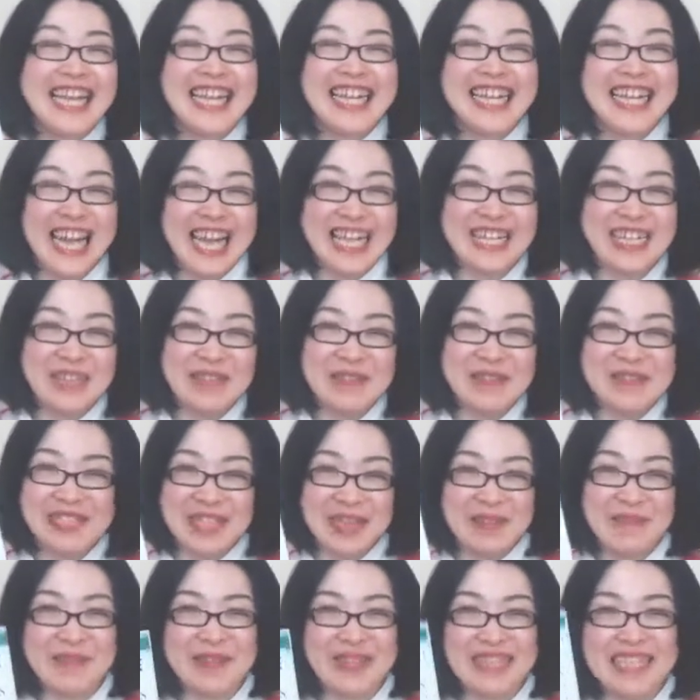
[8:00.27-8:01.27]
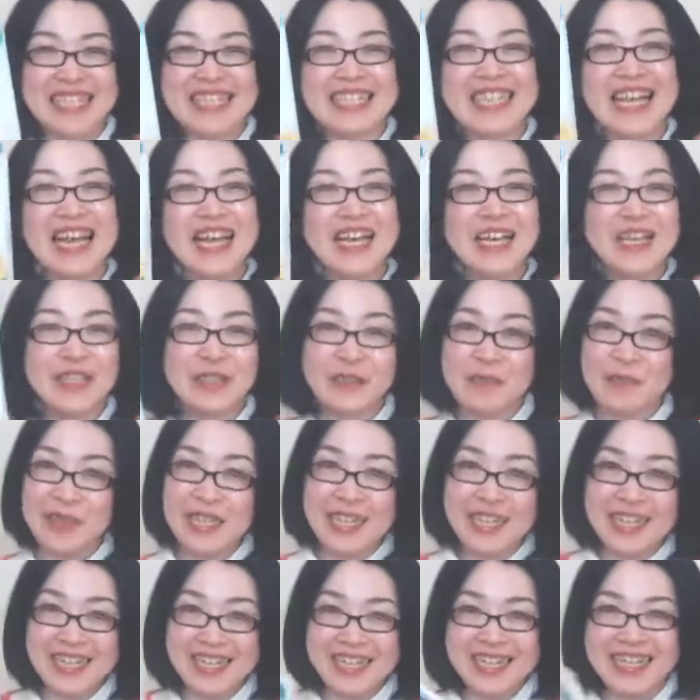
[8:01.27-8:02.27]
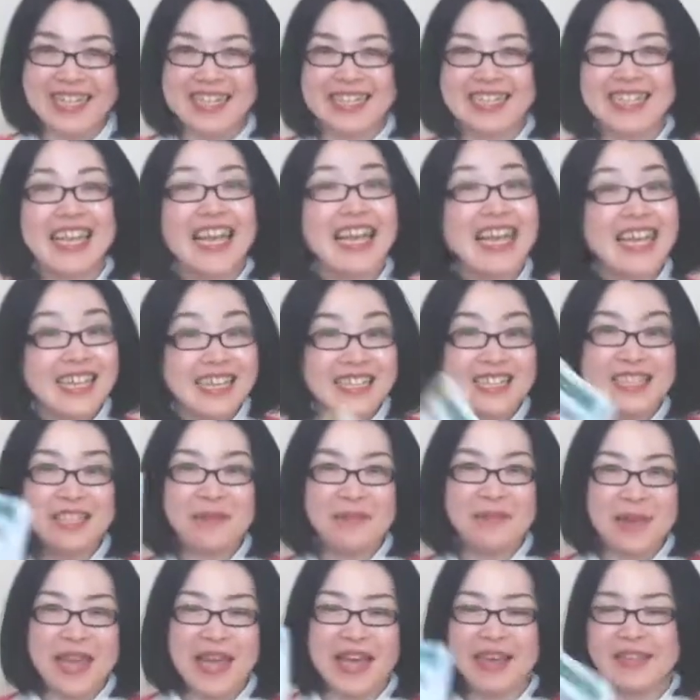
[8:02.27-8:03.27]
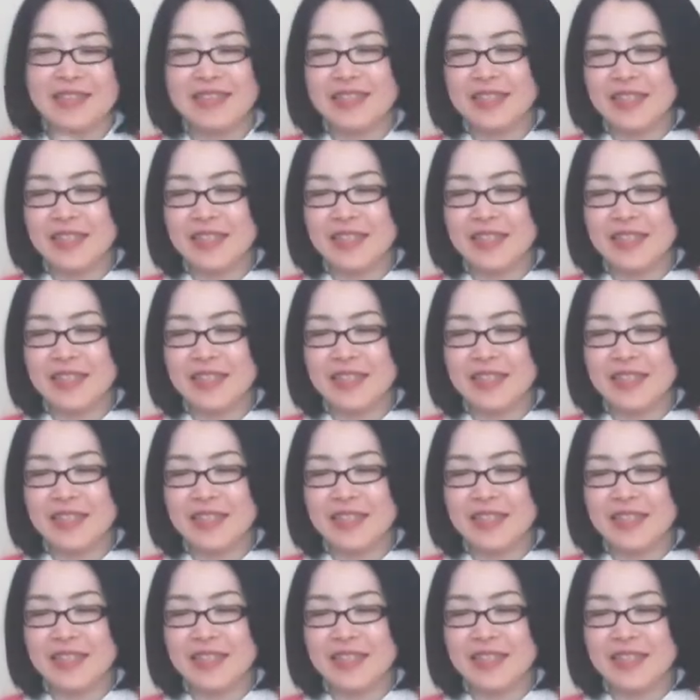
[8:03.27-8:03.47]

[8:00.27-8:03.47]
native Japanese speakers in Japan,